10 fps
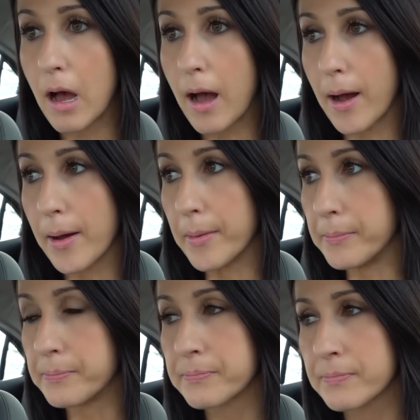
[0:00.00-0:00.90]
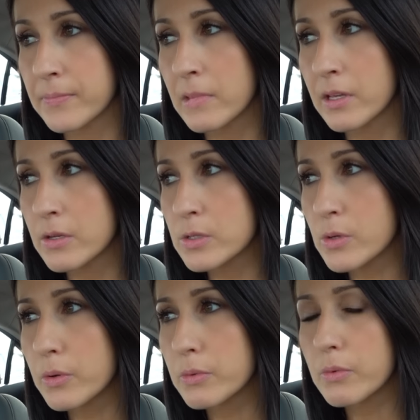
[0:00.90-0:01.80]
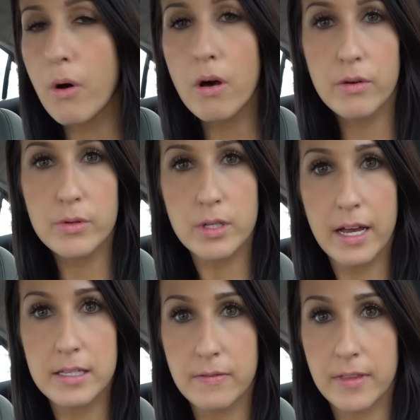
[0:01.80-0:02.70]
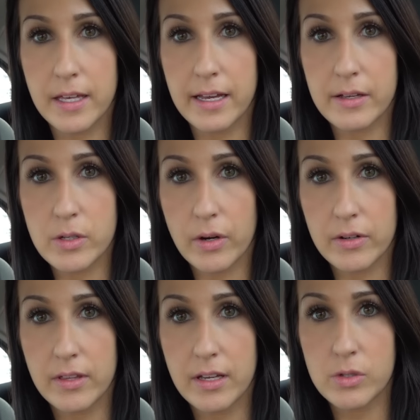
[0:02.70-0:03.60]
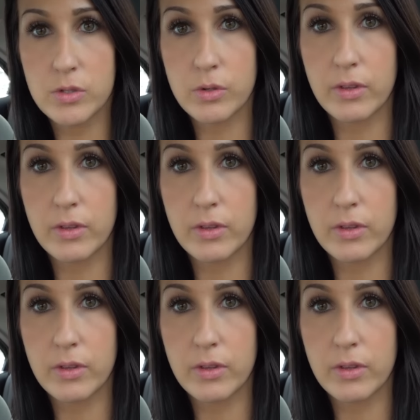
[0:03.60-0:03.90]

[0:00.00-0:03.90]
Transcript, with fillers: So all those kinds of things are things to